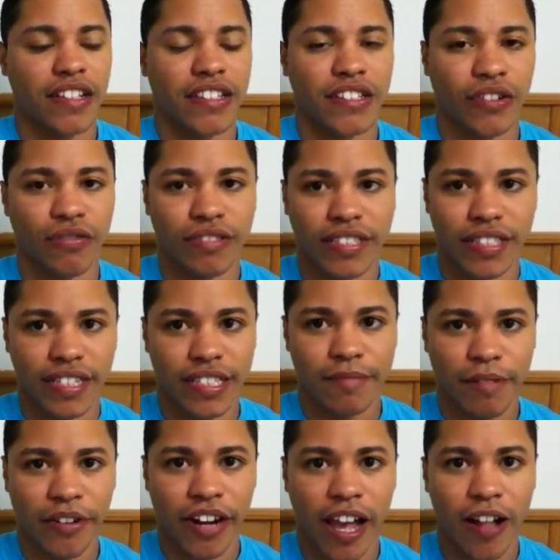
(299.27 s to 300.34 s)
So the
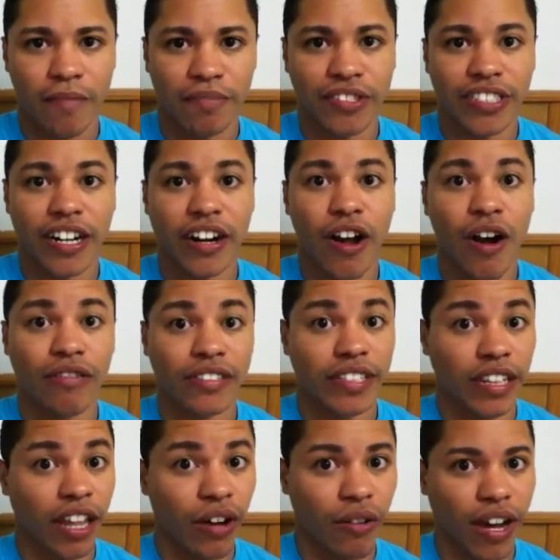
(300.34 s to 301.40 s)
spirit helpers are called
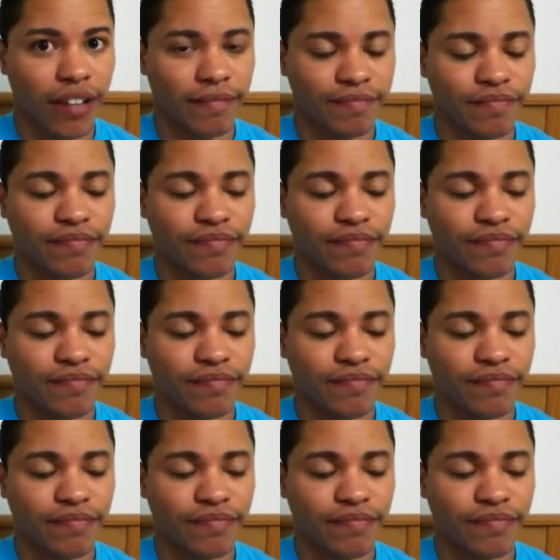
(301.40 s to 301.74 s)
the Loa.